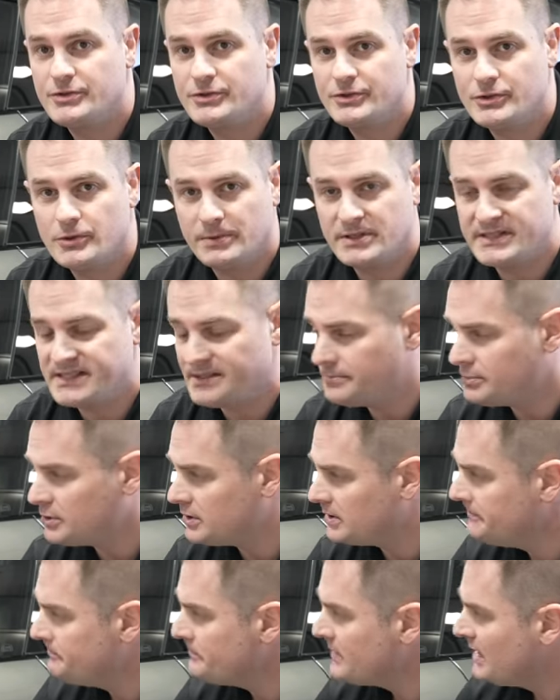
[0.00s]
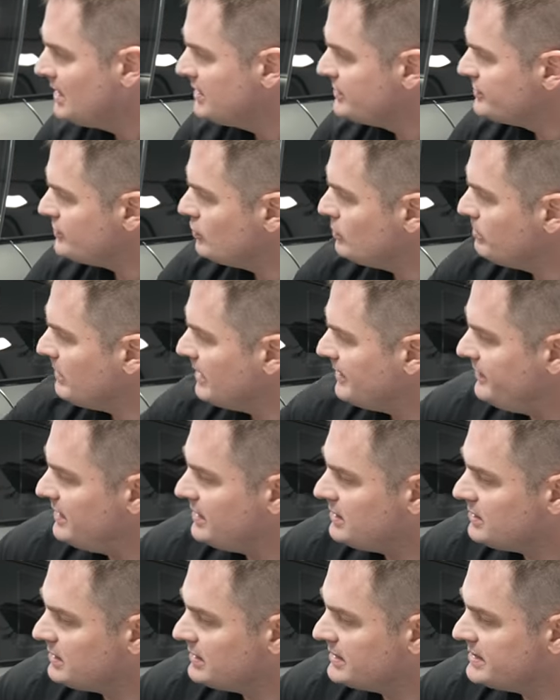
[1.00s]
super simple. So my
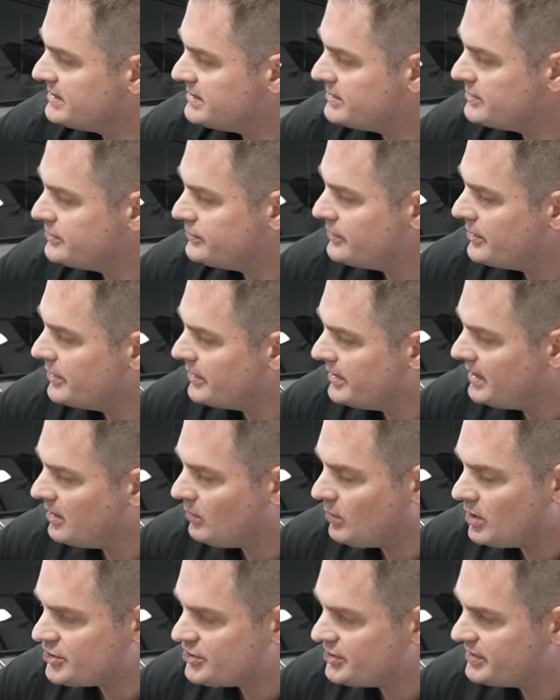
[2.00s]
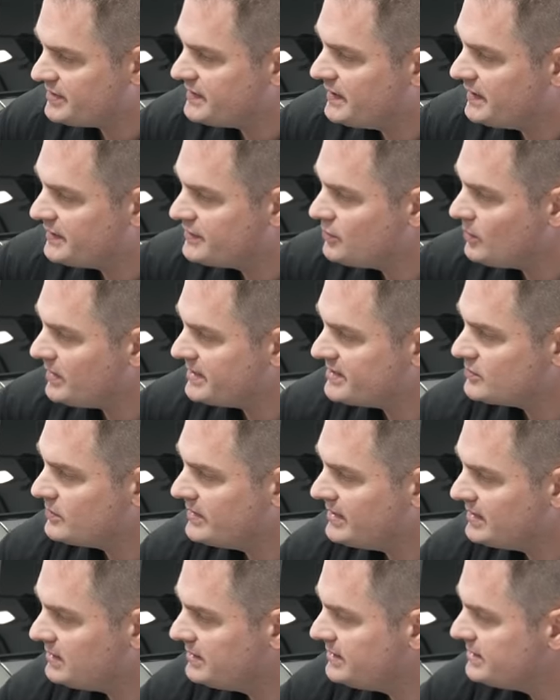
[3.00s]
vehicle isn't too dirty. I wash it twice
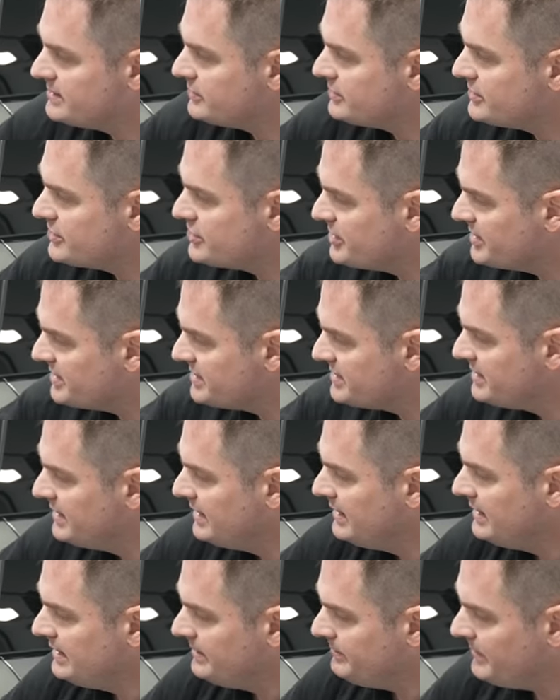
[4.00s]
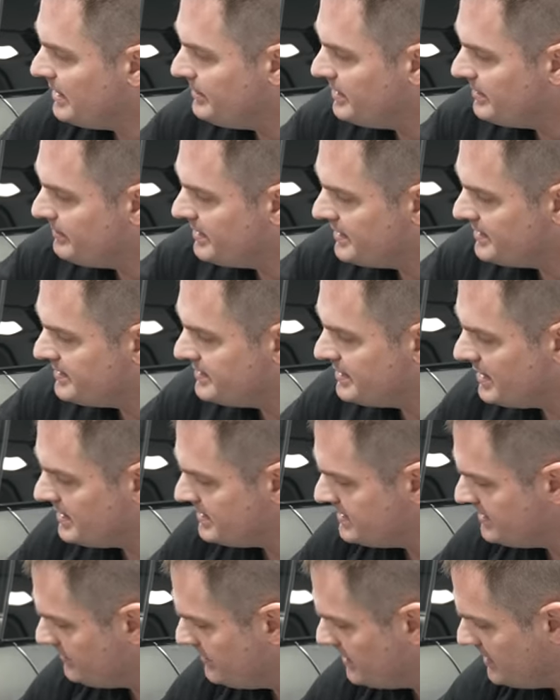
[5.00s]
weekly, so it's just maybe a bit of
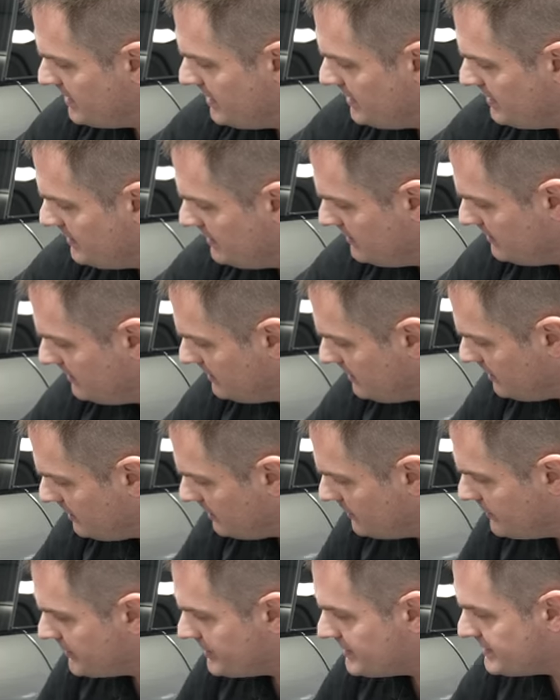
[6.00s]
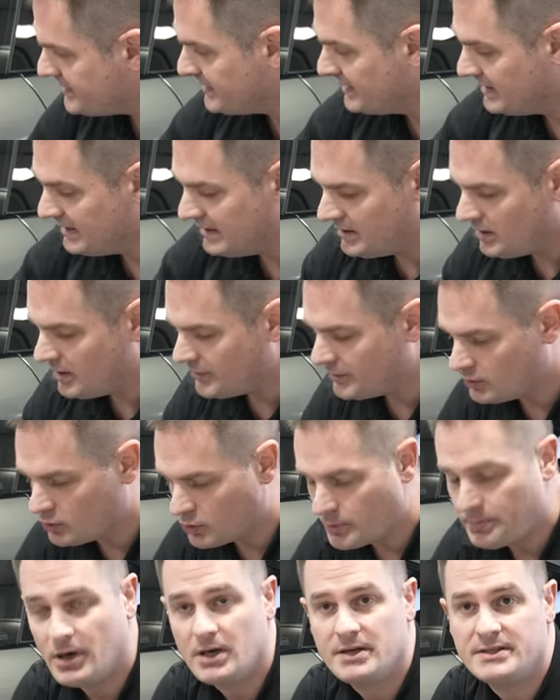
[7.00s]
dust, a bit of little dirt on the
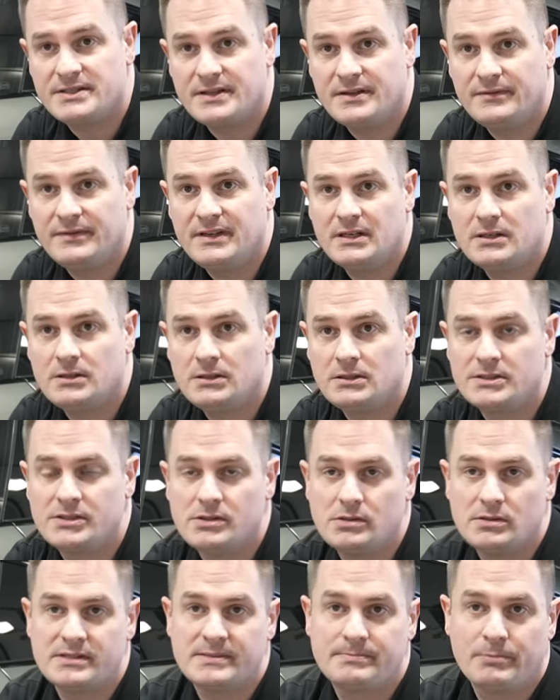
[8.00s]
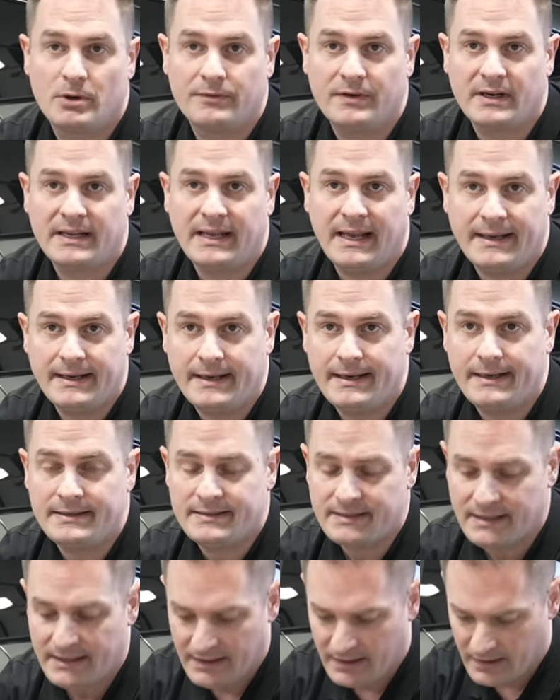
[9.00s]
lower parts of the vehicle. So it's a perfect candidate
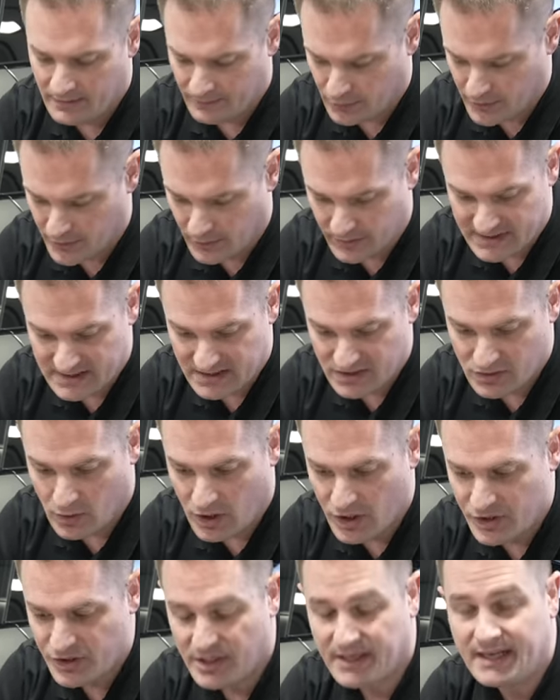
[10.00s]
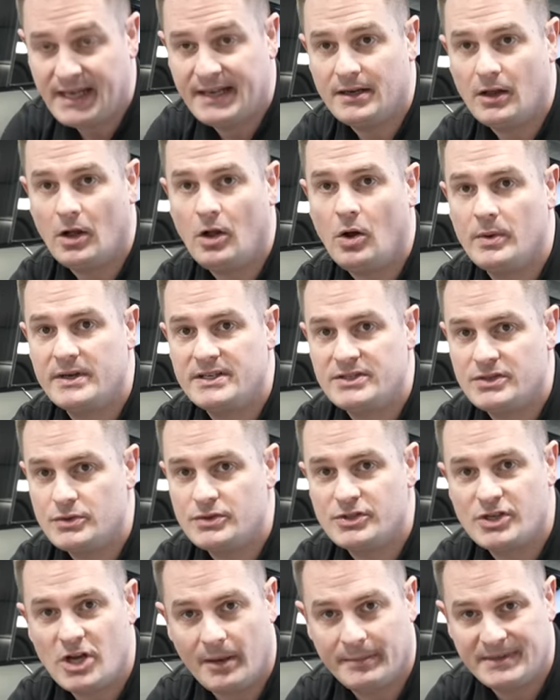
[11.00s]
for the rinseless wash. Again, always
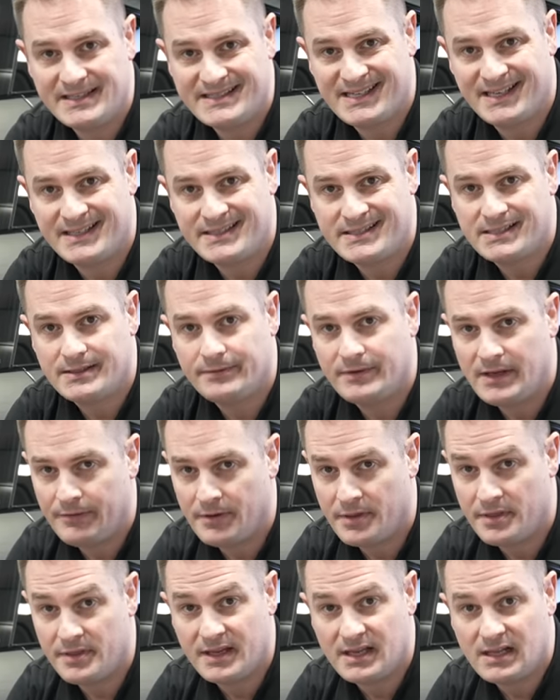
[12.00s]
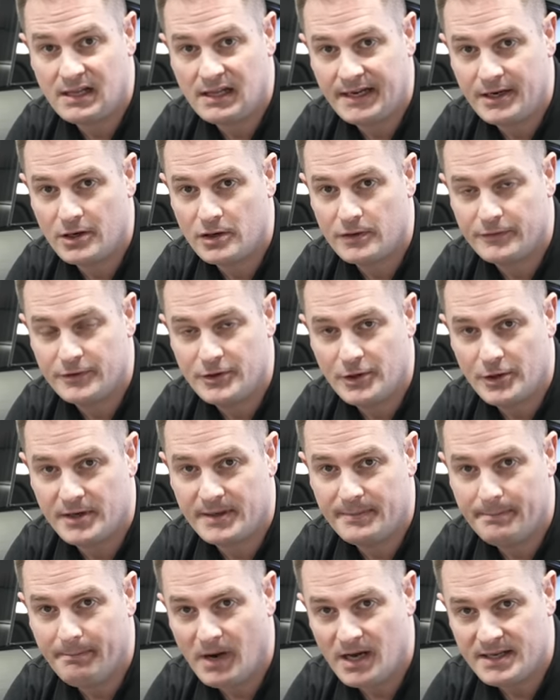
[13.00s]
use common sense. If you have a thick layer of dirt
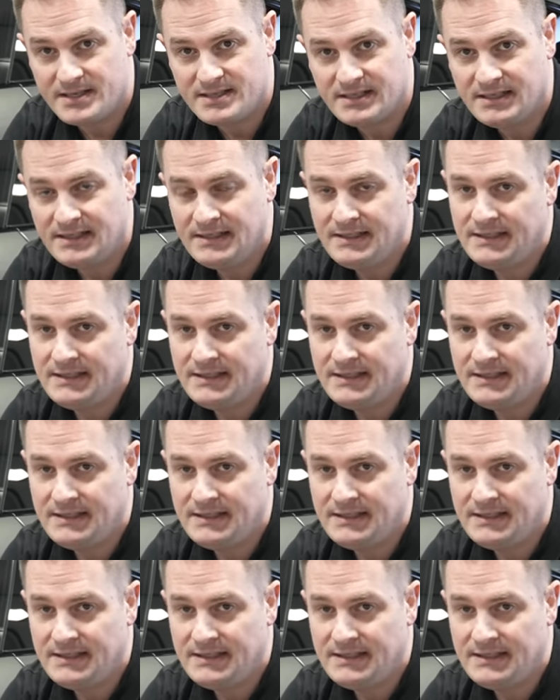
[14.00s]
and mud,